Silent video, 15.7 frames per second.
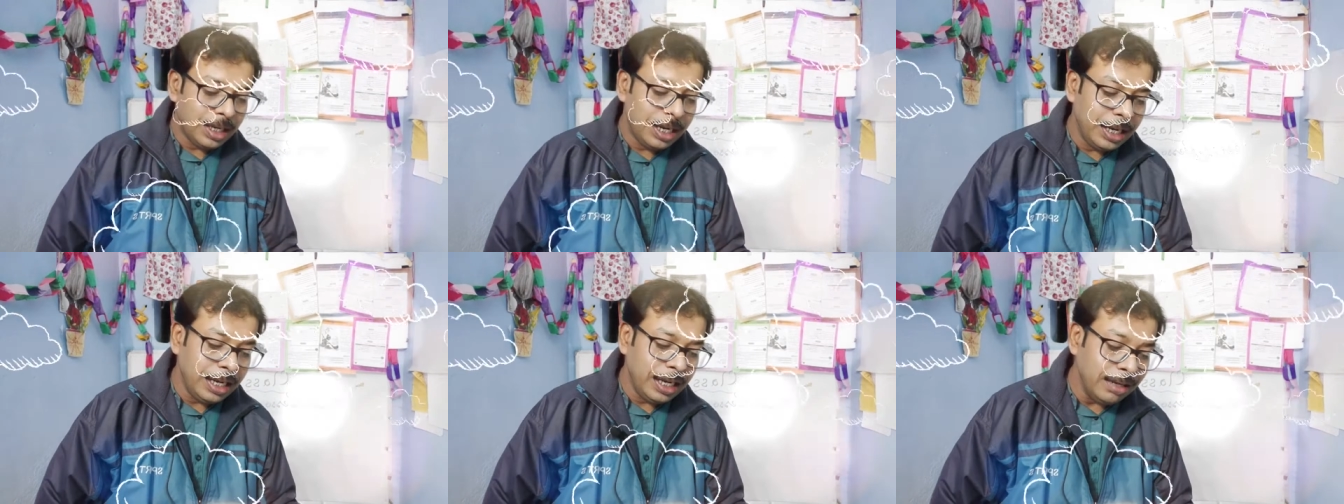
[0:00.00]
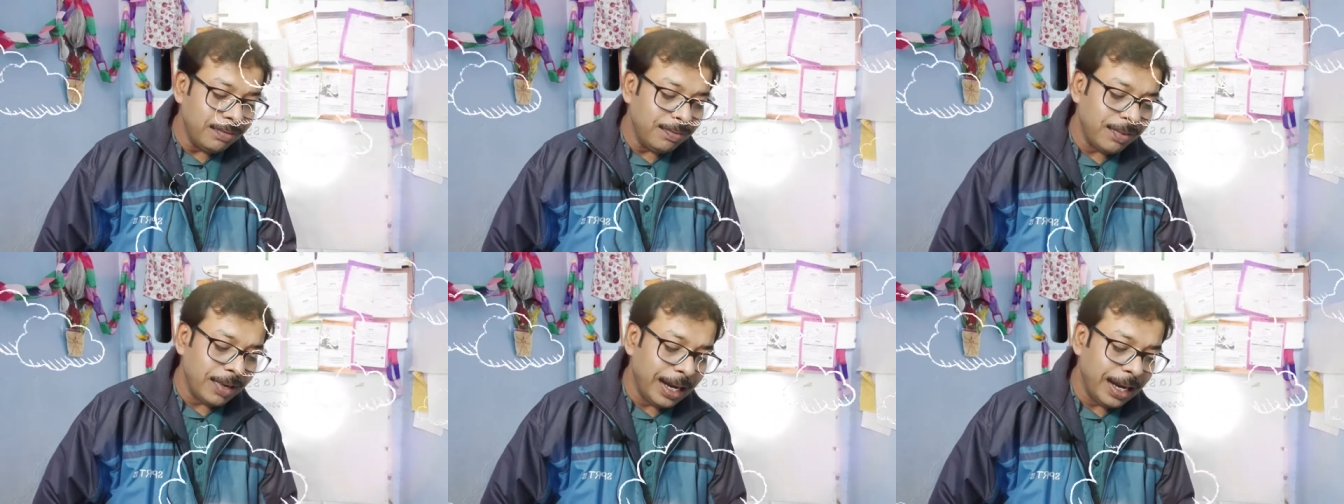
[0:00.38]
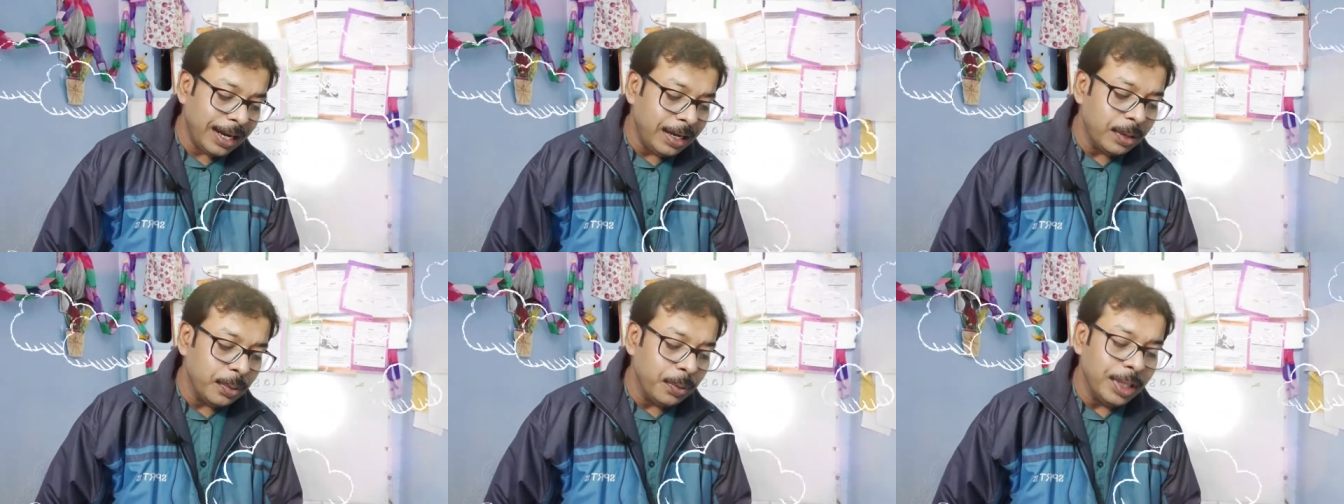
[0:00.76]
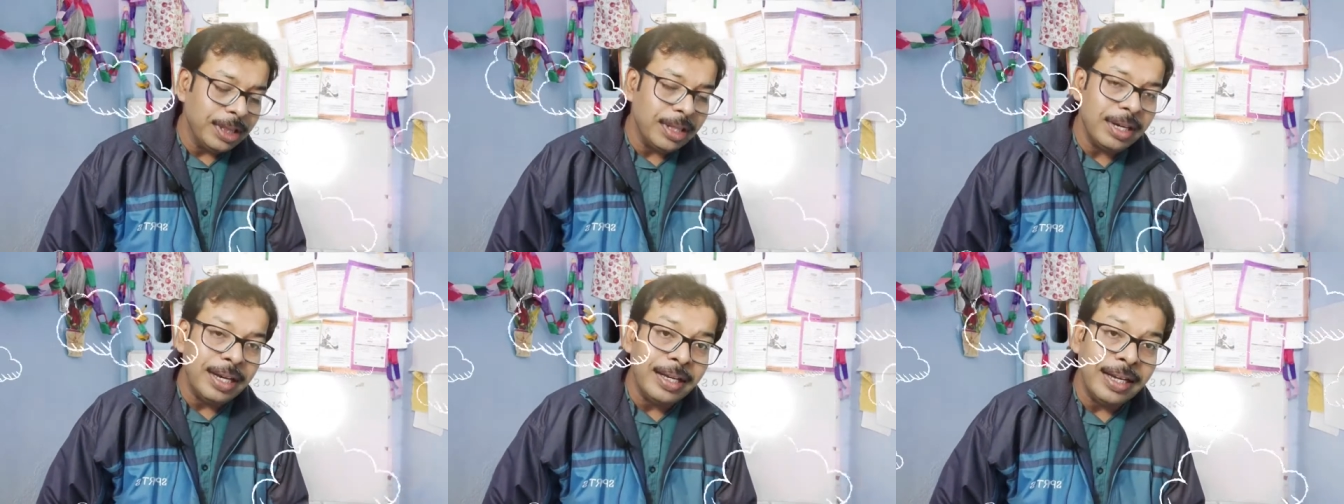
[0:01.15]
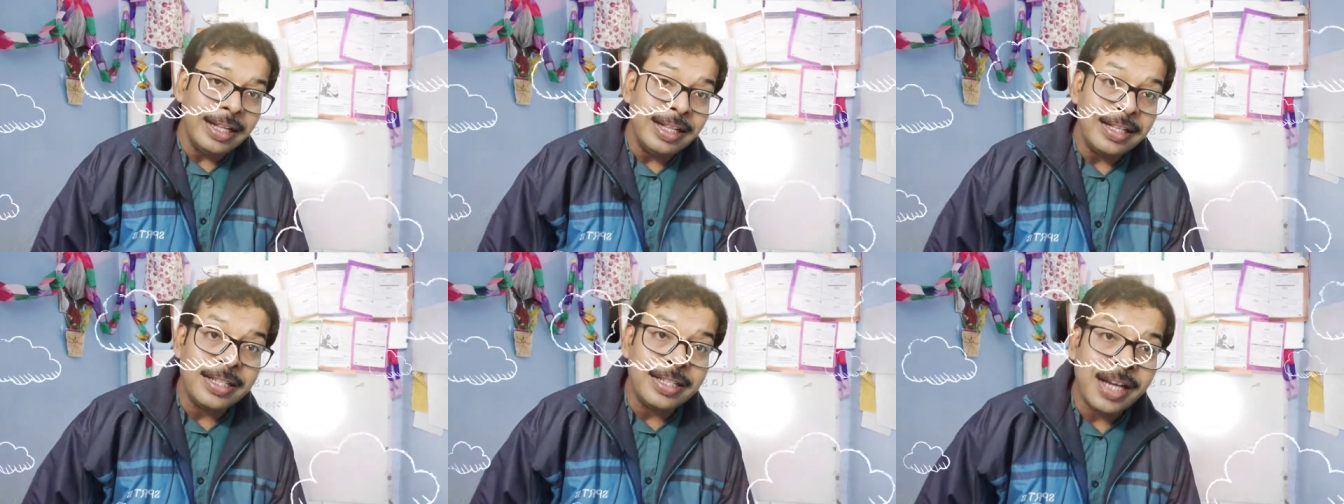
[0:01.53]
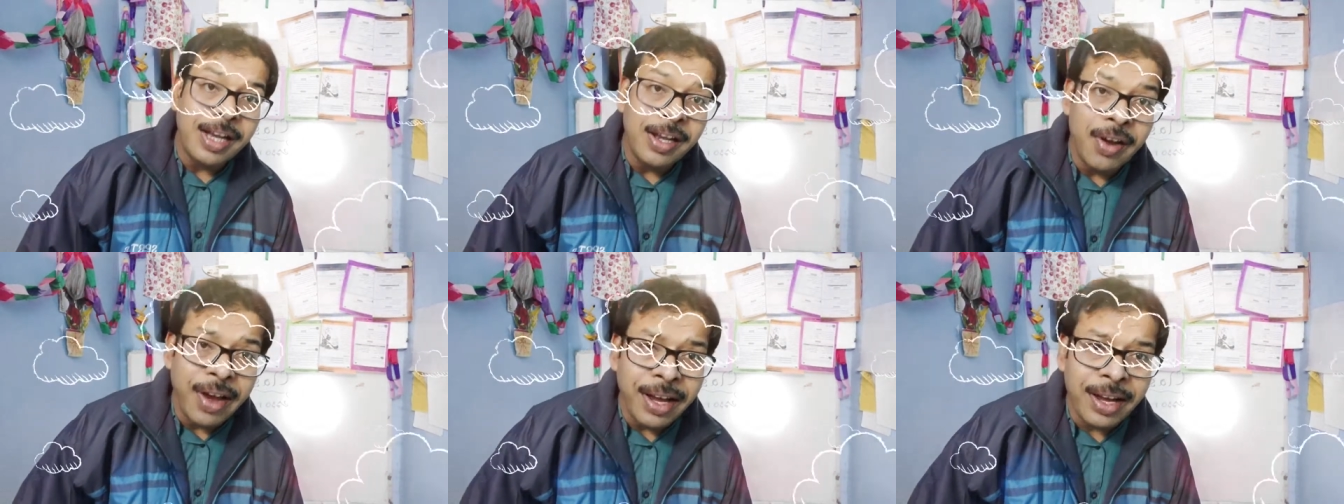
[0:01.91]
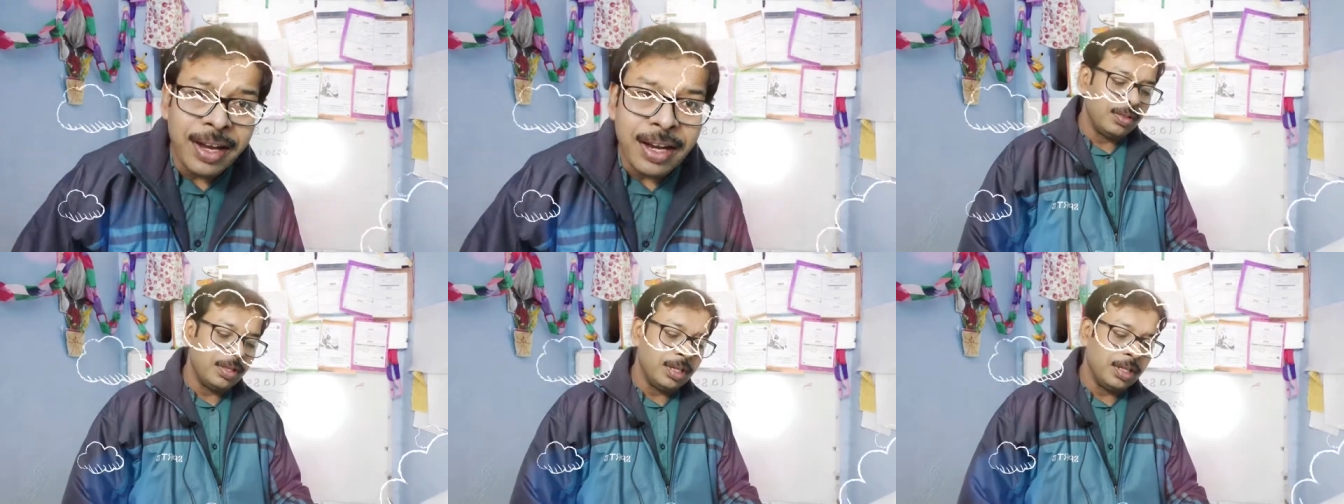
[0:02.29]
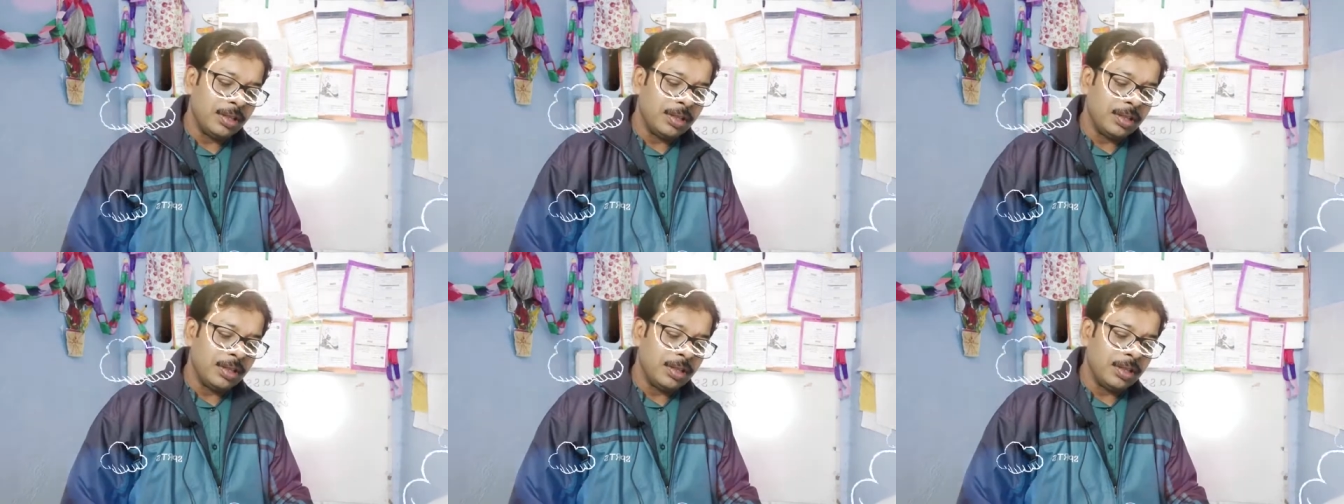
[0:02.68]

He played with little children. They